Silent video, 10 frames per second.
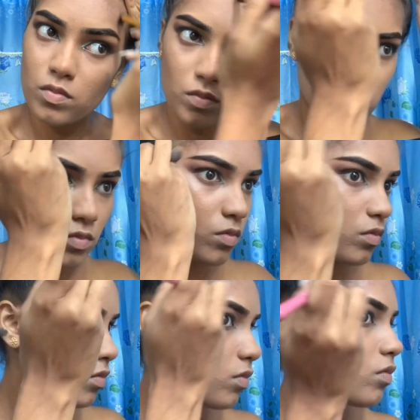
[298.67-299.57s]
So So
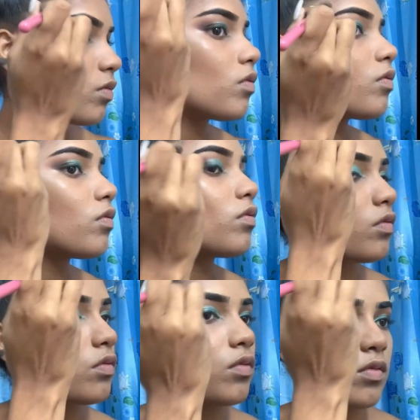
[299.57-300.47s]
there, as you can
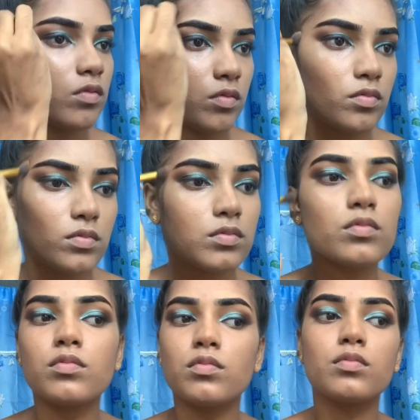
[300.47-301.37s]
see,
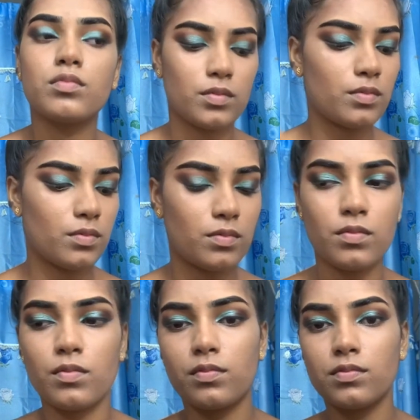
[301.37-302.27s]
some hair was
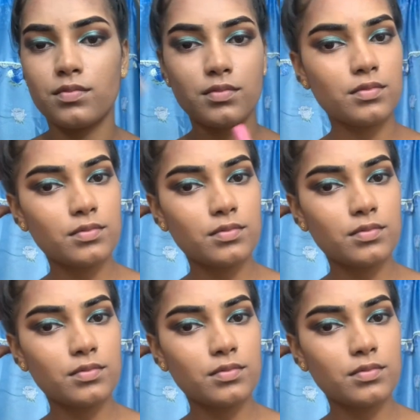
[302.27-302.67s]
in my